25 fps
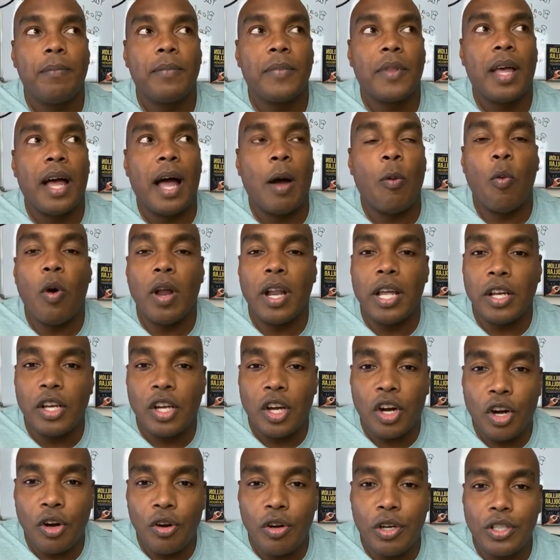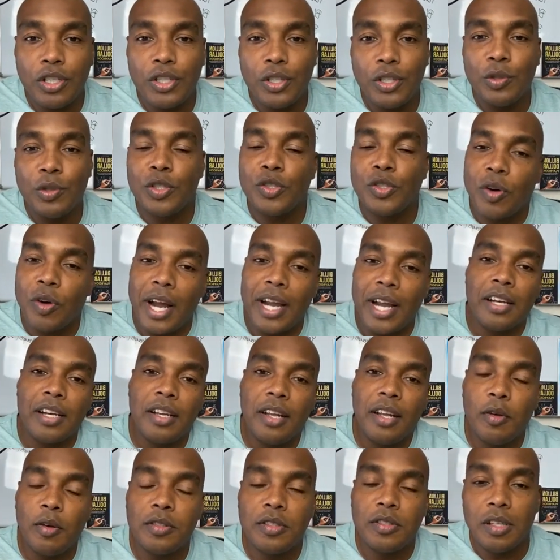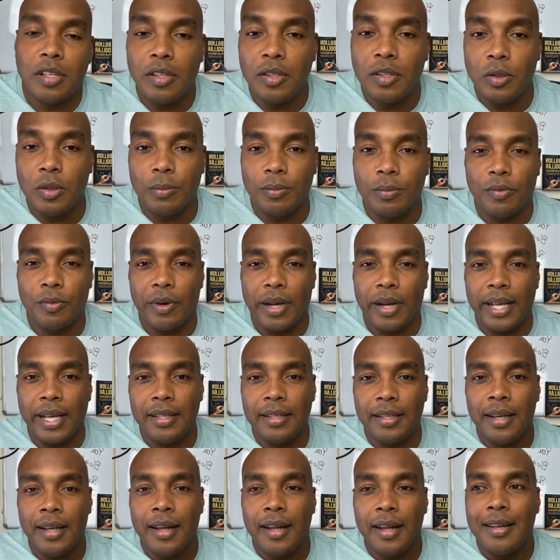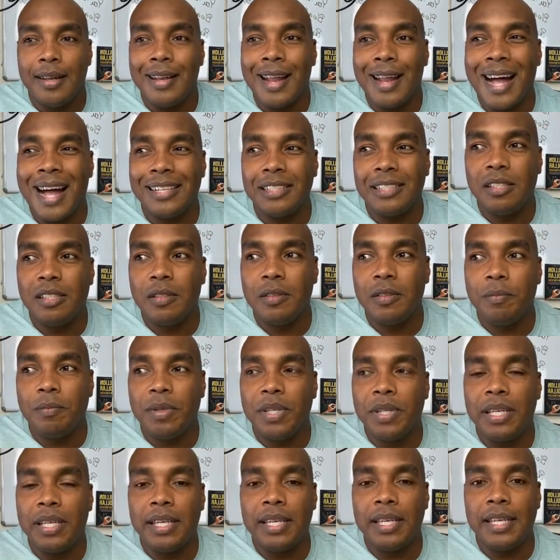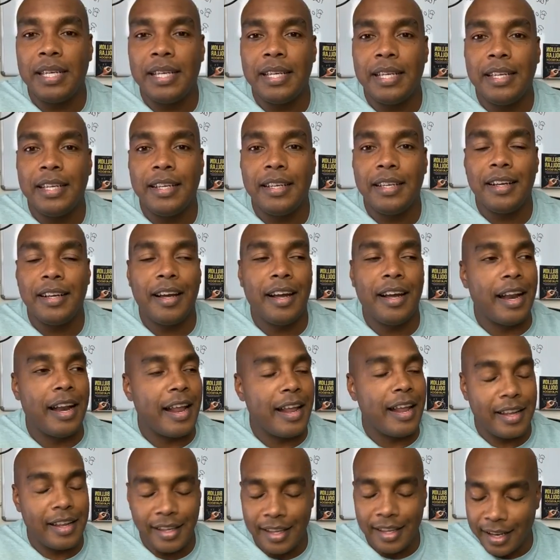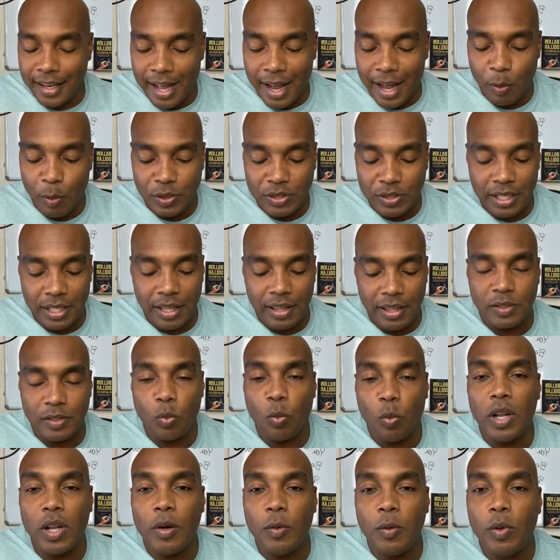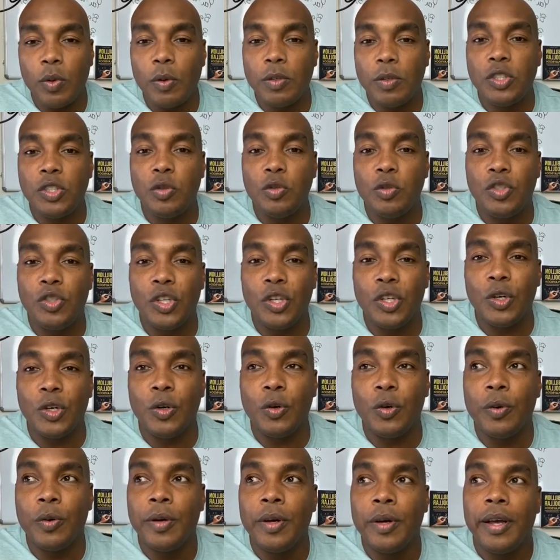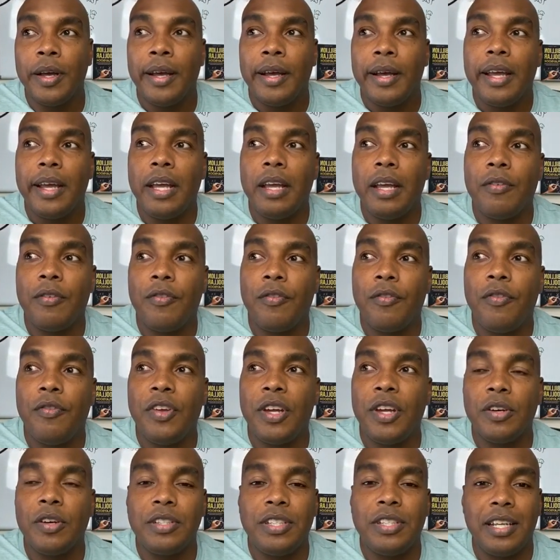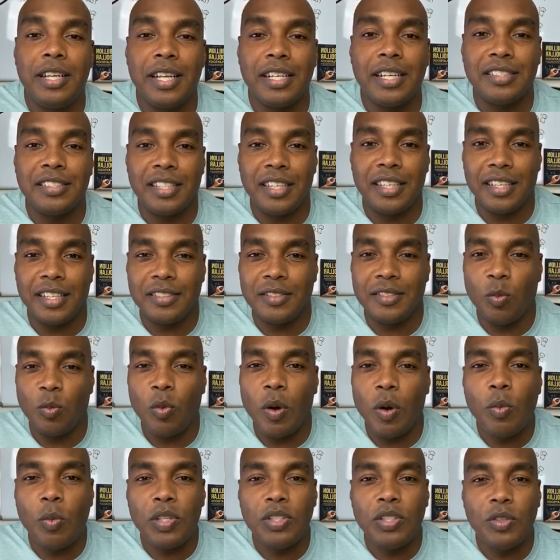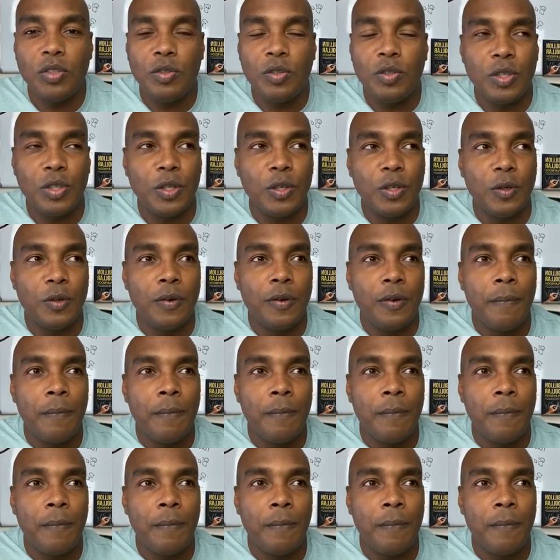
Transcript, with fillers: I want to encourage you to try and close the loop, right? Not to be and again I always say this, what, what would you do if fear didn't exist? What would you do